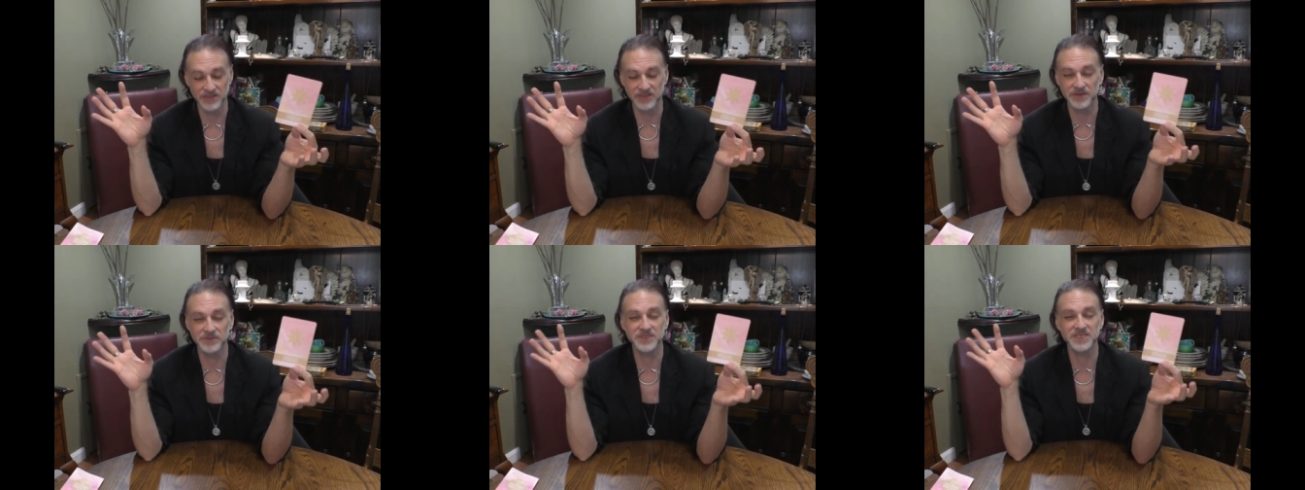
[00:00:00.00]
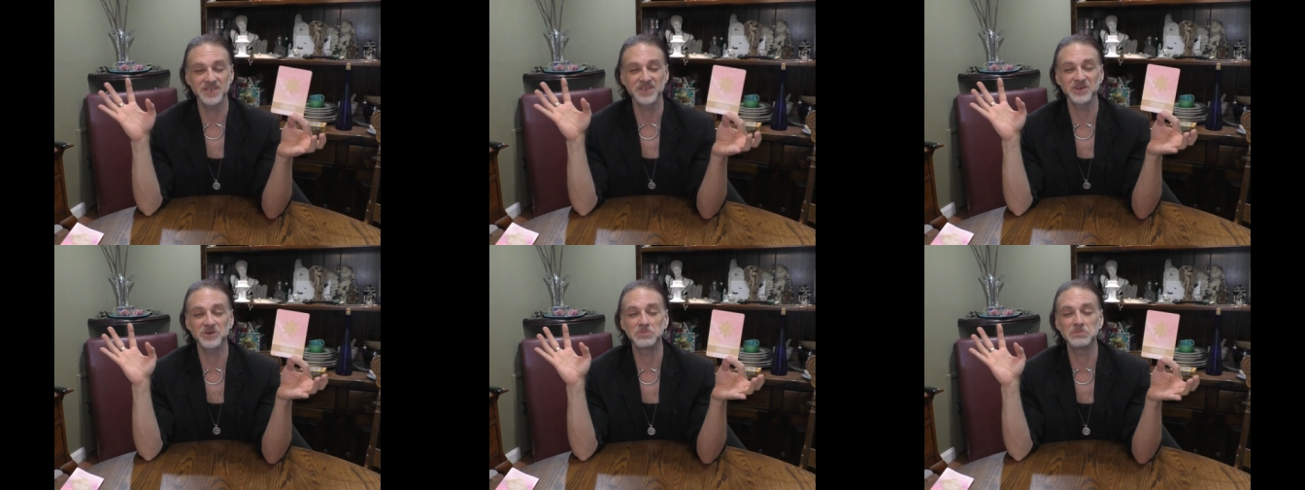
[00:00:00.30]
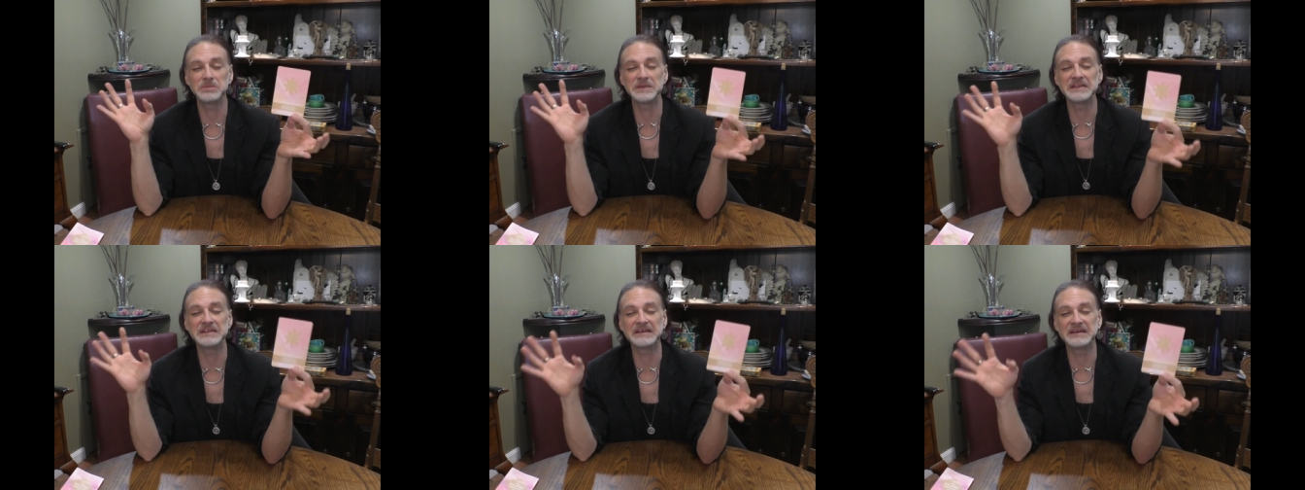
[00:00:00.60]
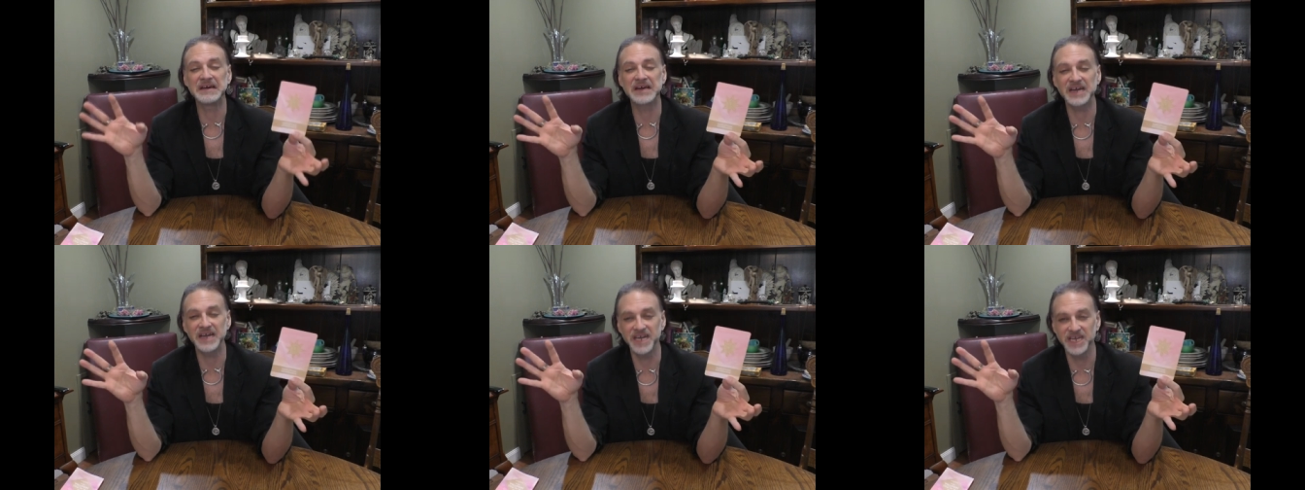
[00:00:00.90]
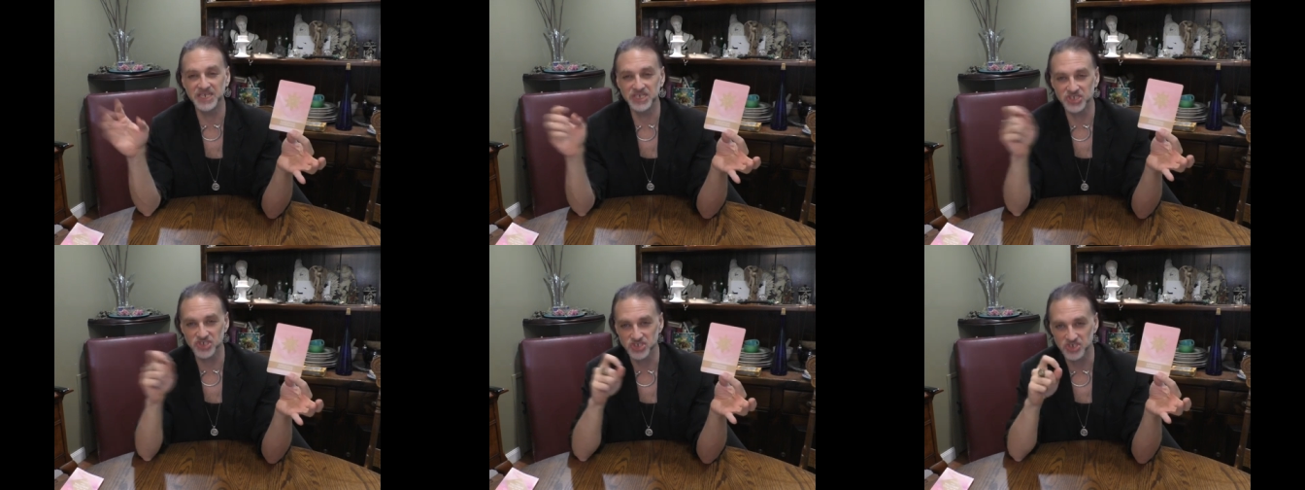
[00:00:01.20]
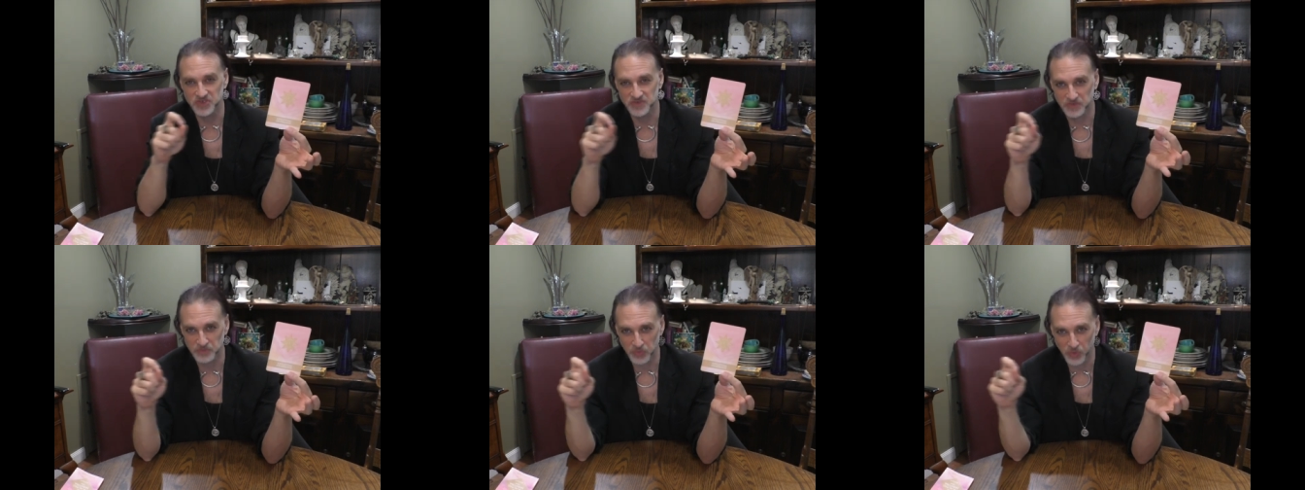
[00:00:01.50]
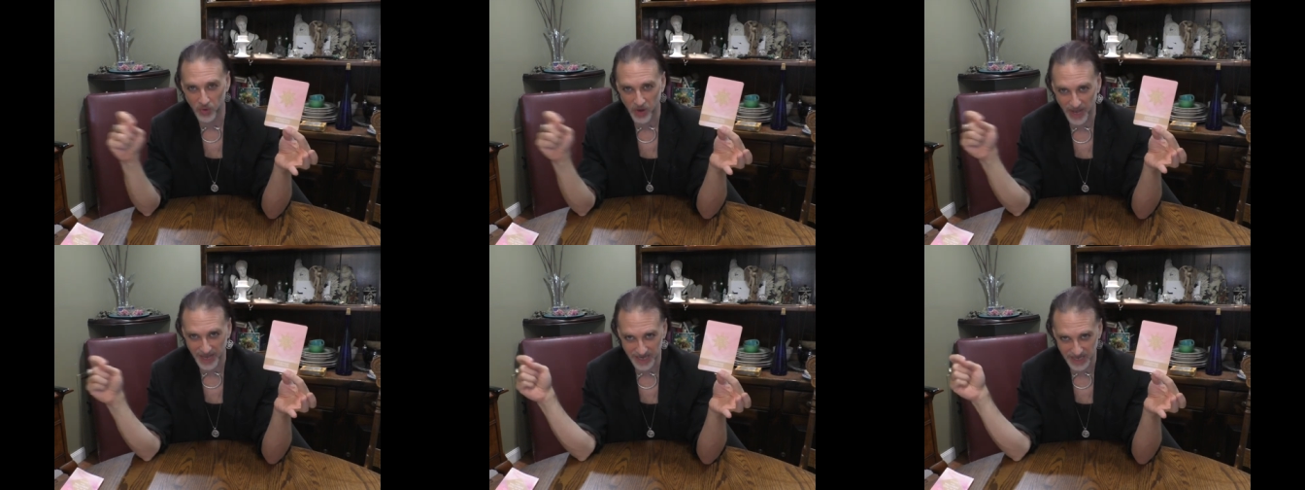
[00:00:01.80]
I thought I was going to go blind just from
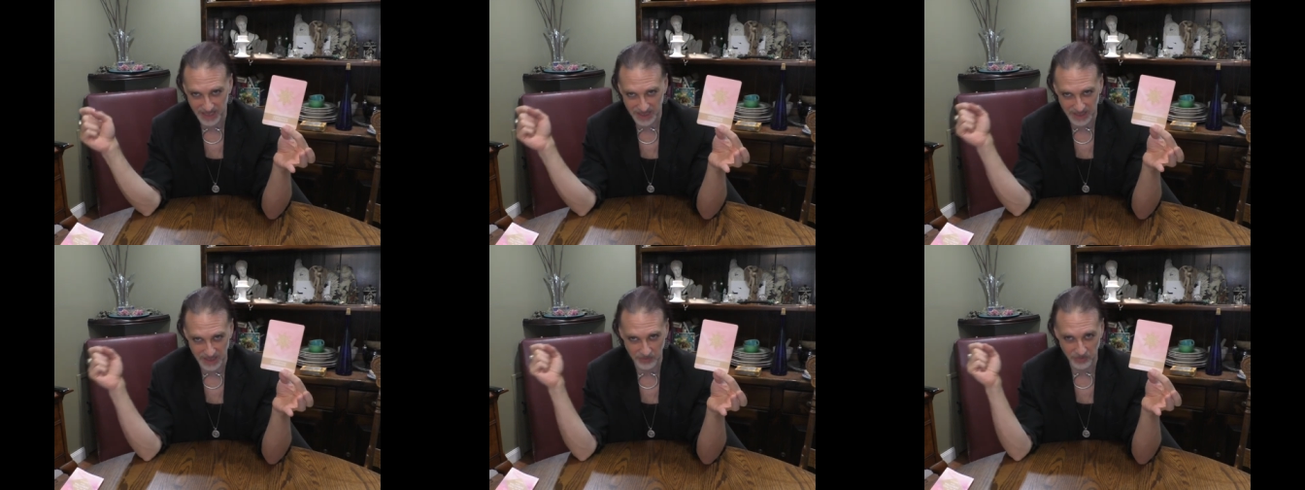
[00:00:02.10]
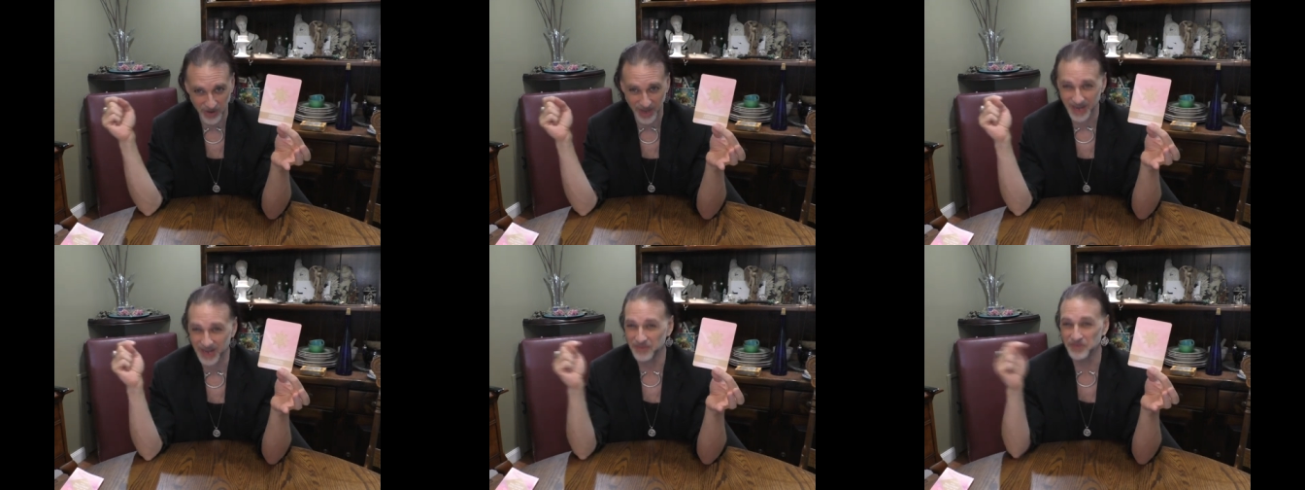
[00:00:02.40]
writing them, right?